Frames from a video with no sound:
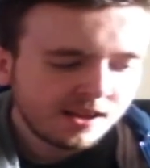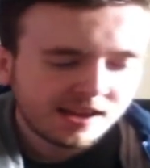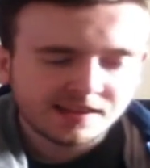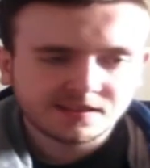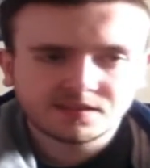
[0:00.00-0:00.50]

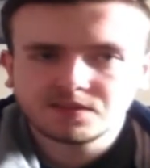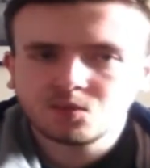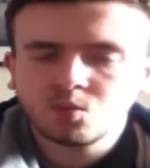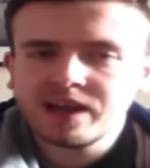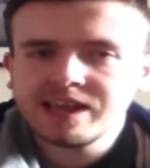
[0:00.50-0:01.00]
and
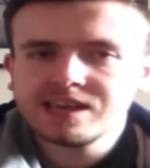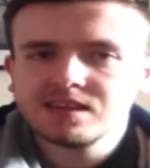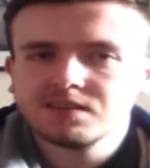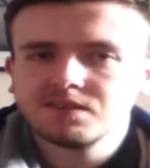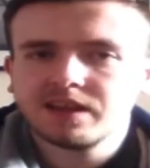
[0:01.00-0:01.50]
the
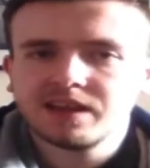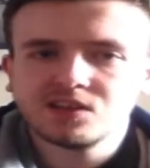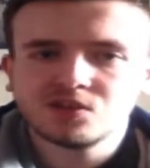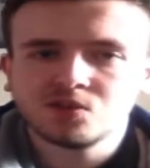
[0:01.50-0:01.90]
way that it is